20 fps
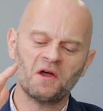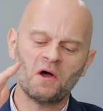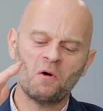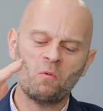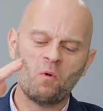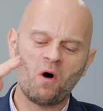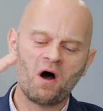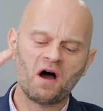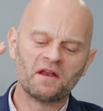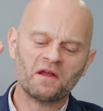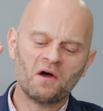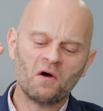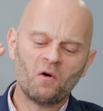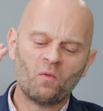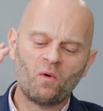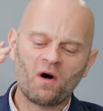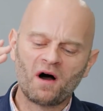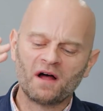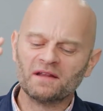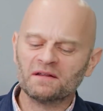
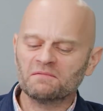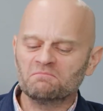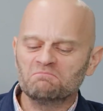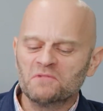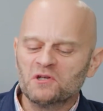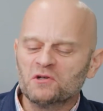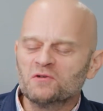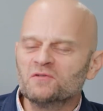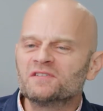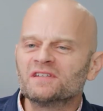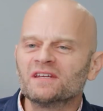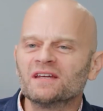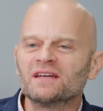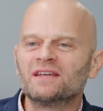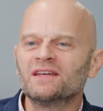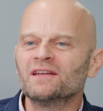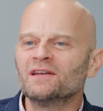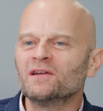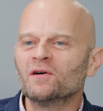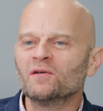want
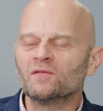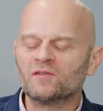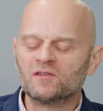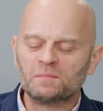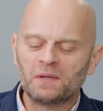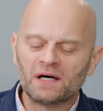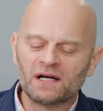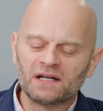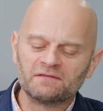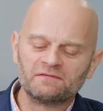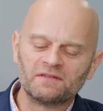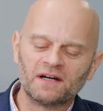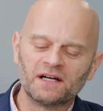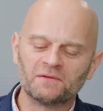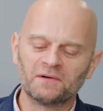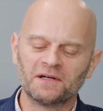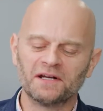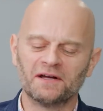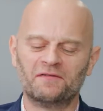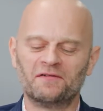music,
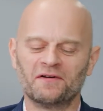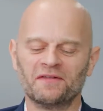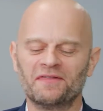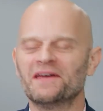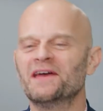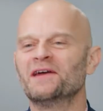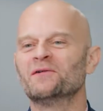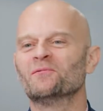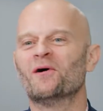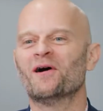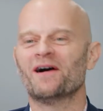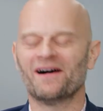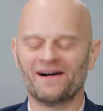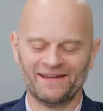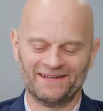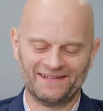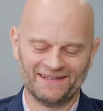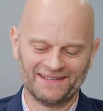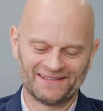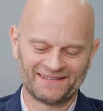Spotify whenever they
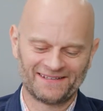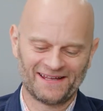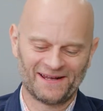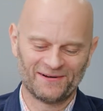want, et